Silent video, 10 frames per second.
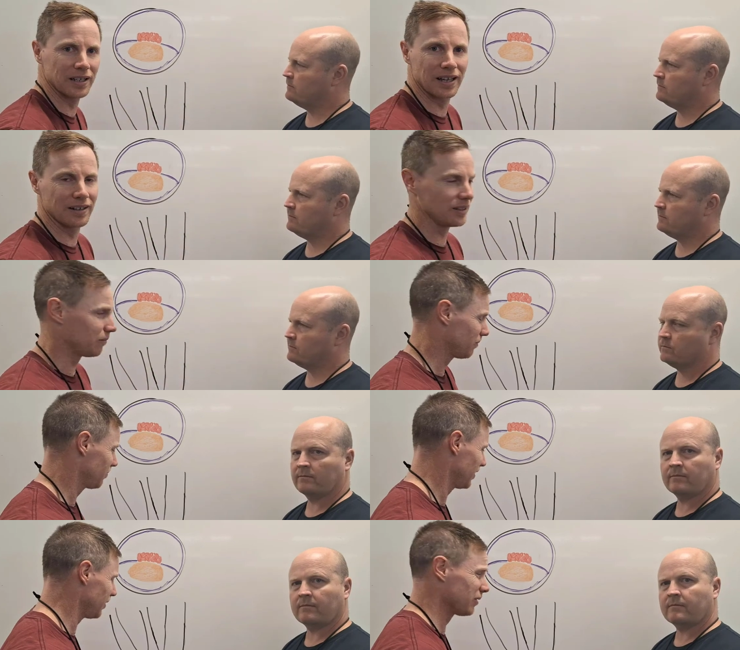Speaker 1: myocardium.
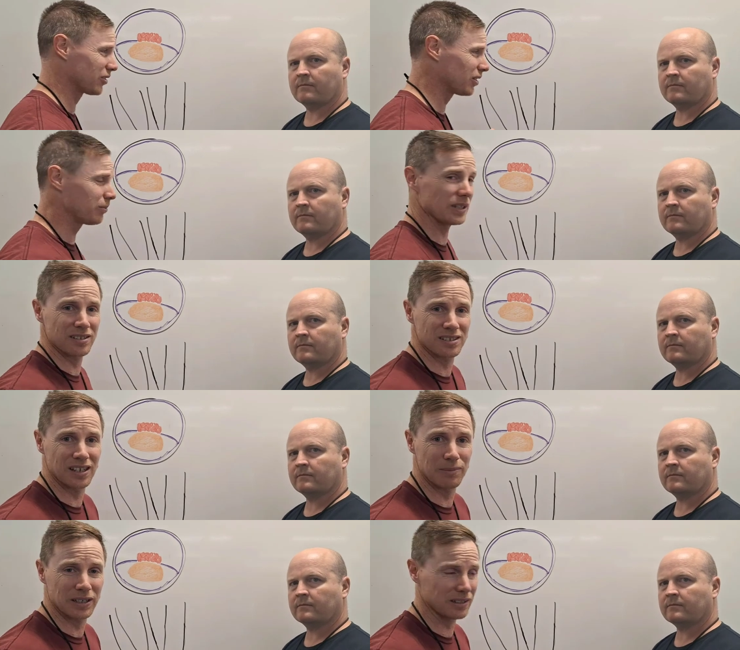Yep, it's going to be
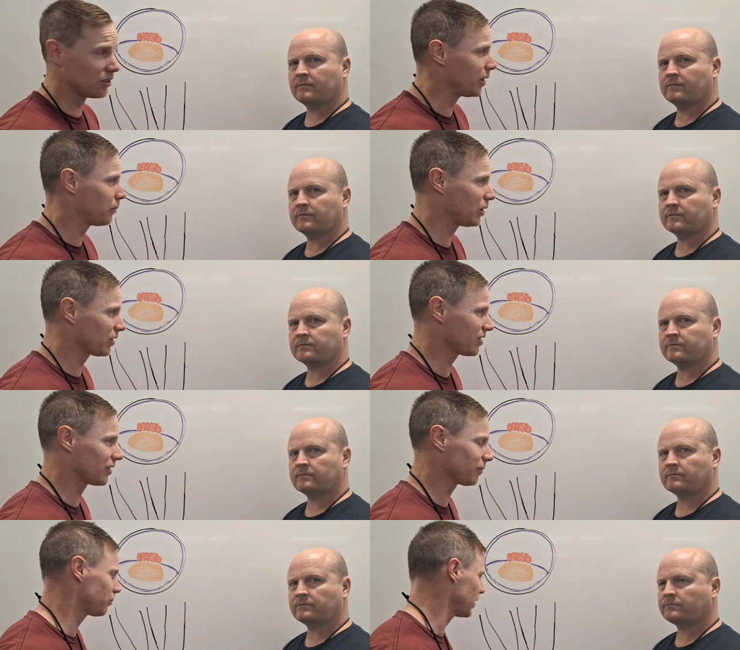ischemic and
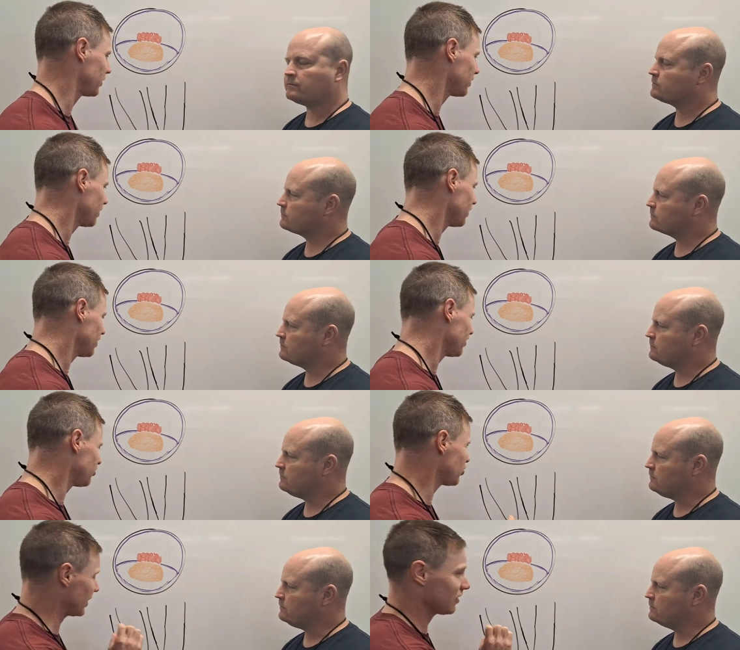hypoxic, but
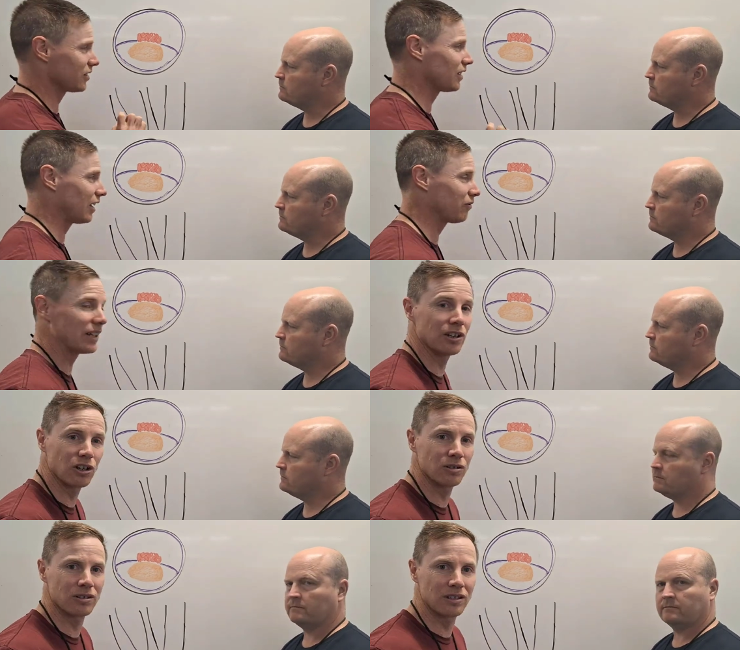just enough that
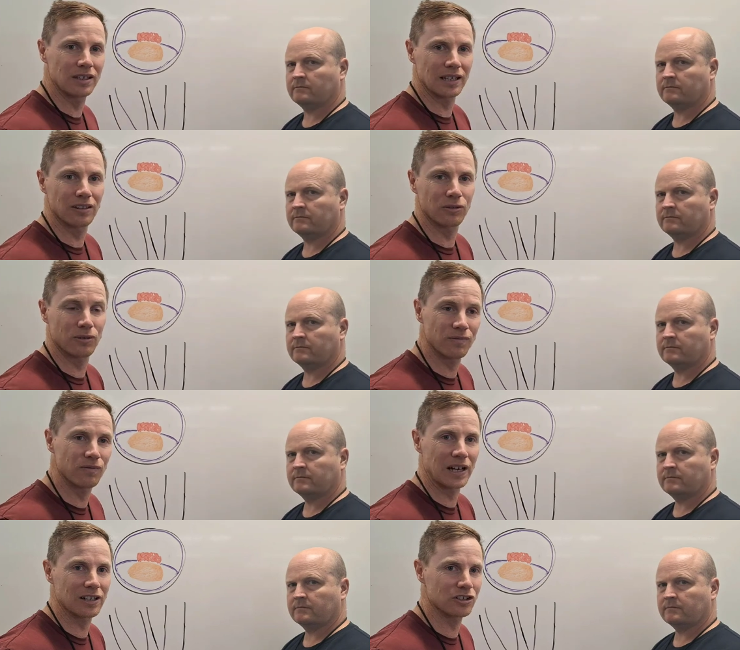no death
Speaker 2: or
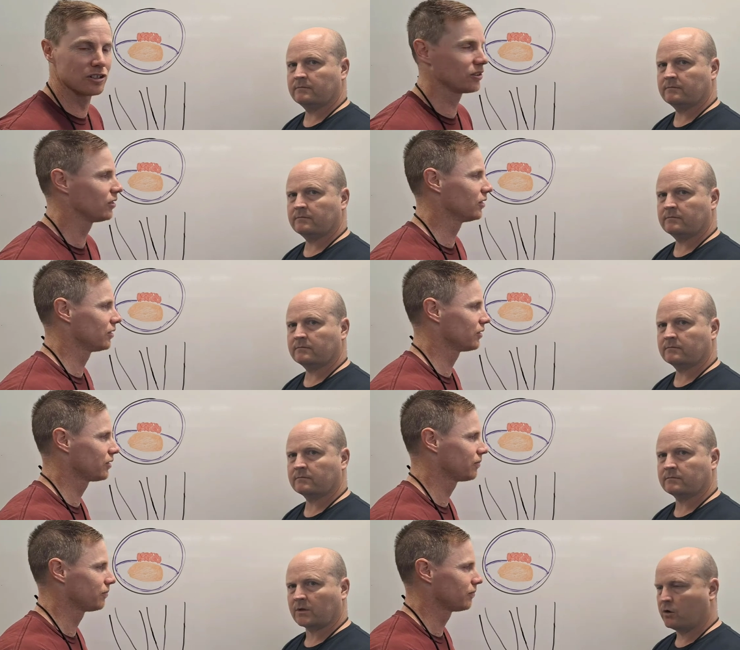infarction
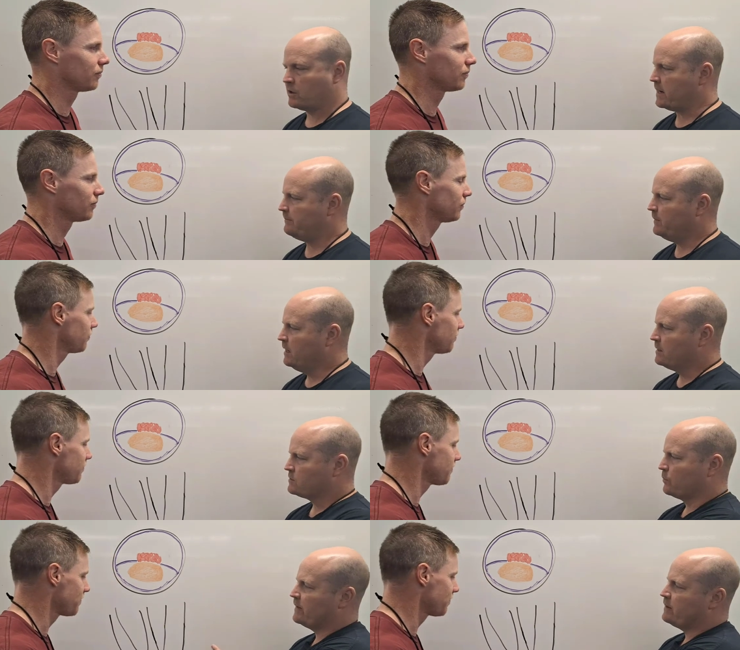occurs. All right.
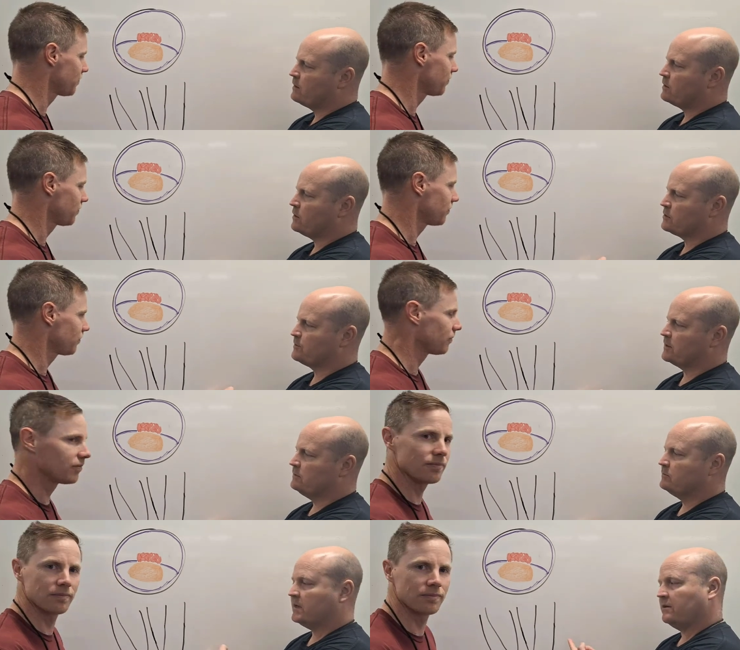So when they go to
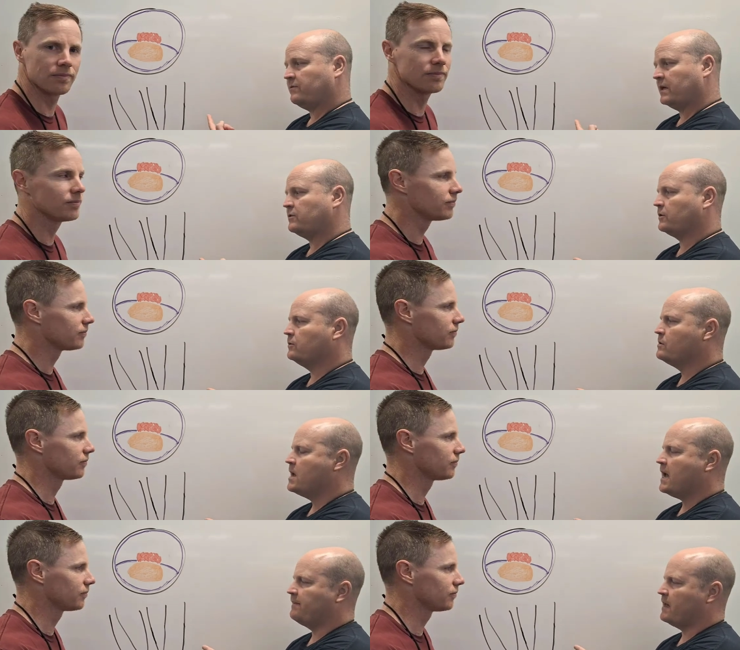hospital, if they
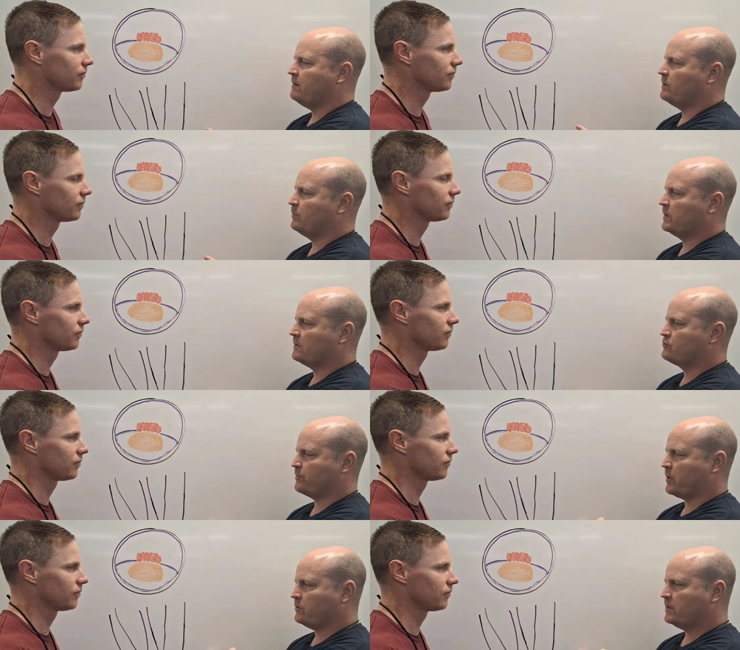do, and they have their blood
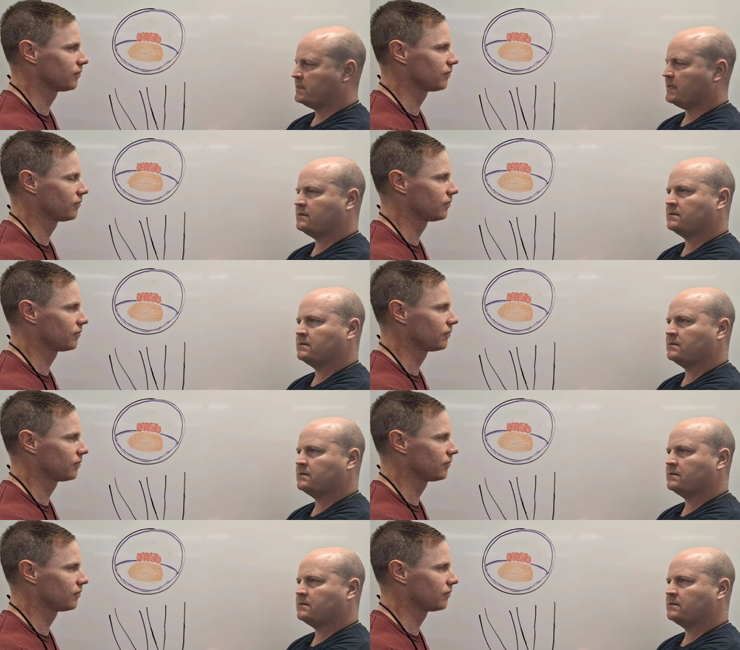troponin